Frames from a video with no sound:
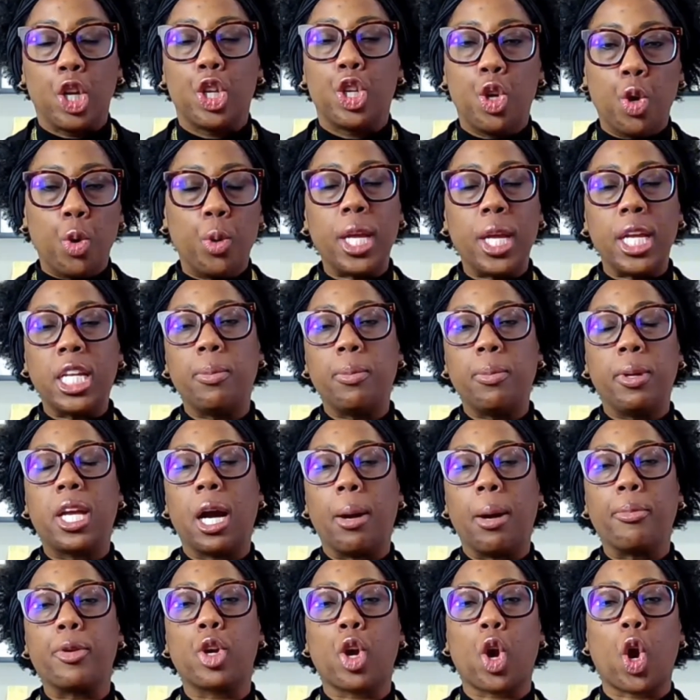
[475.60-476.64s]
You need to
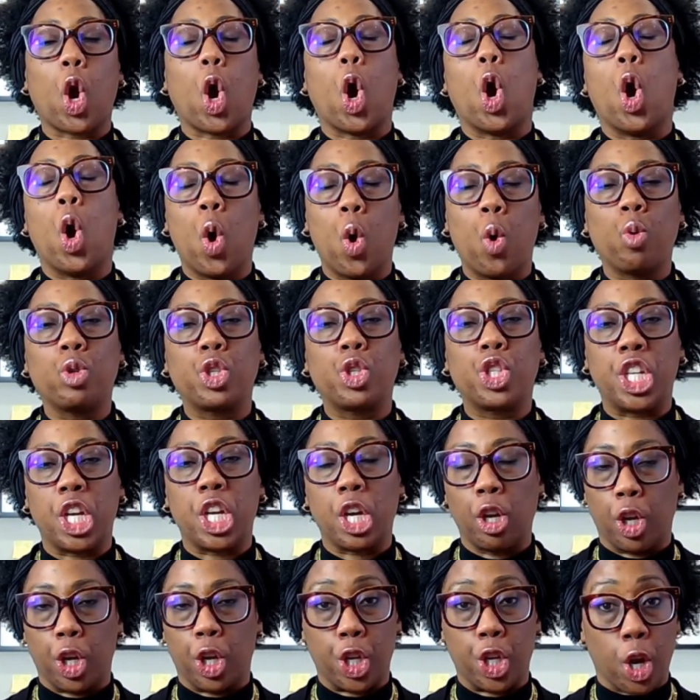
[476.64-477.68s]
become your own
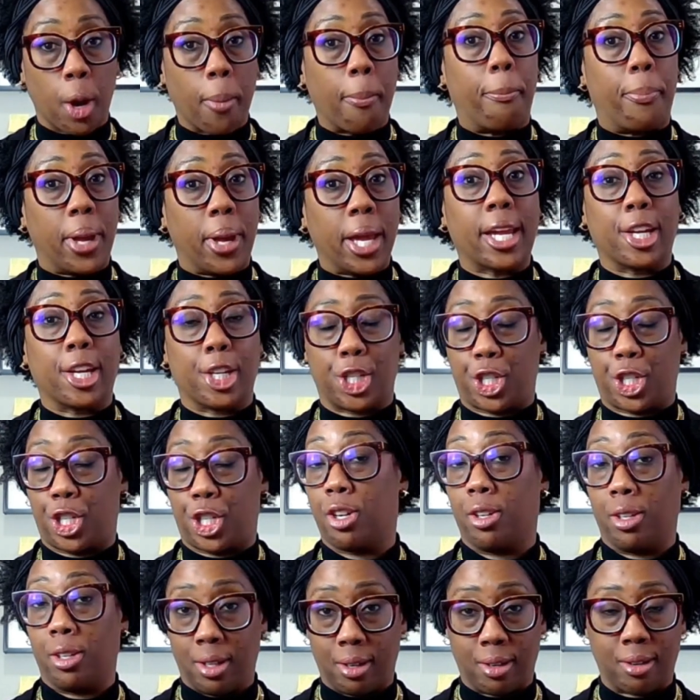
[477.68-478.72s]
cheerleader, your biggest
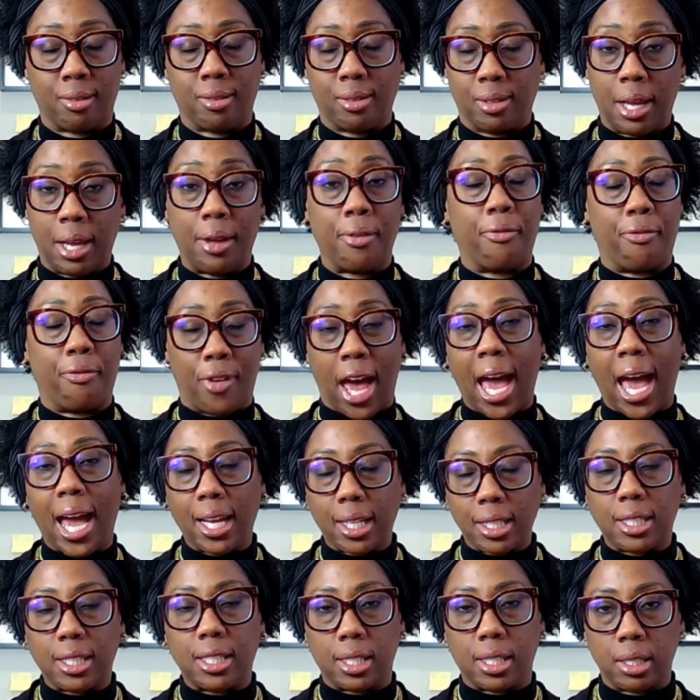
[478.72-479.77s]
cheerleader, in fact.
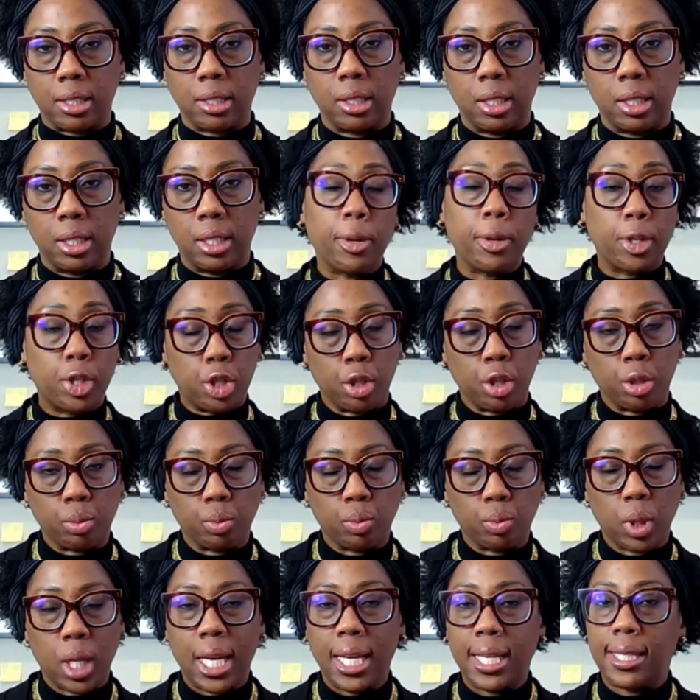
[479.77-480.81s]
Number 2,
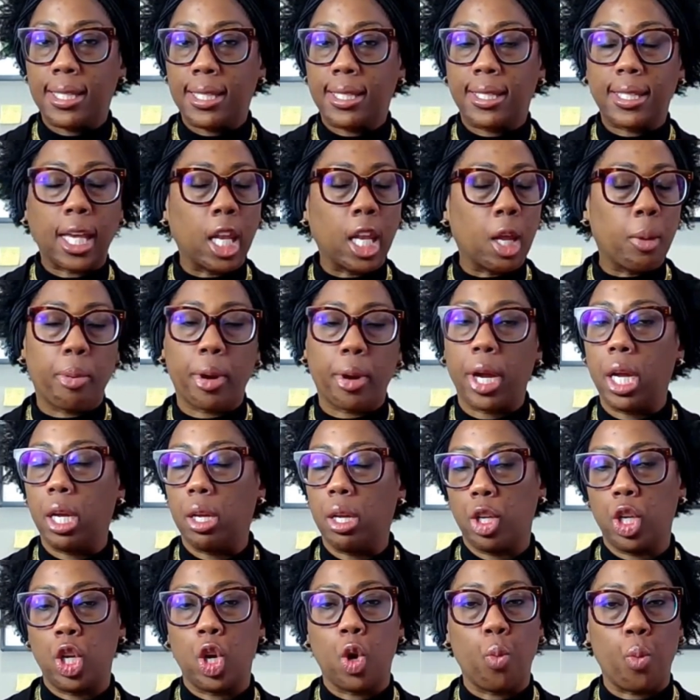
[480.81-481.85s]

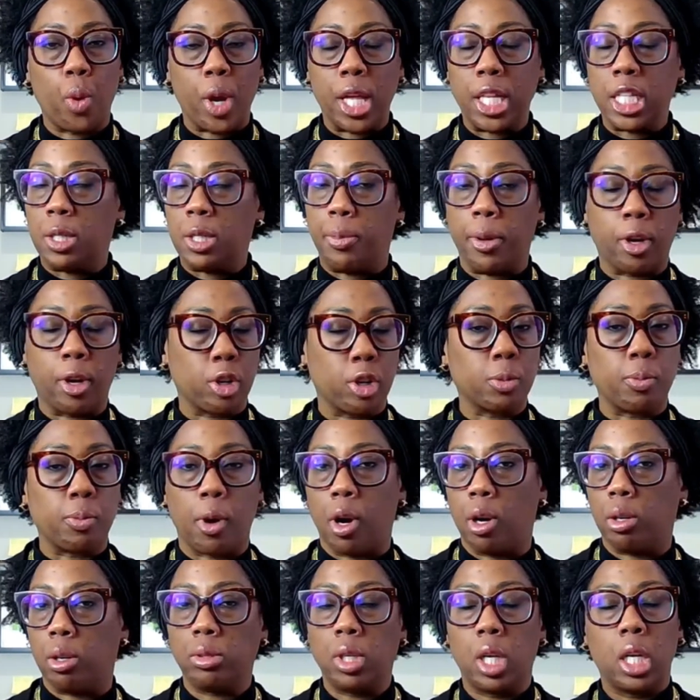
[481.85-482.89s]
celebrate your wins, big or
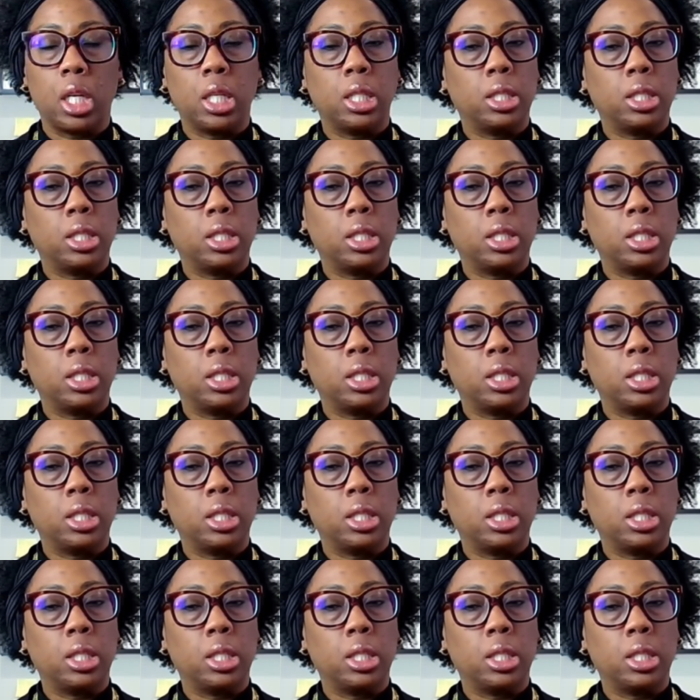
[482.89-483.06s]
small.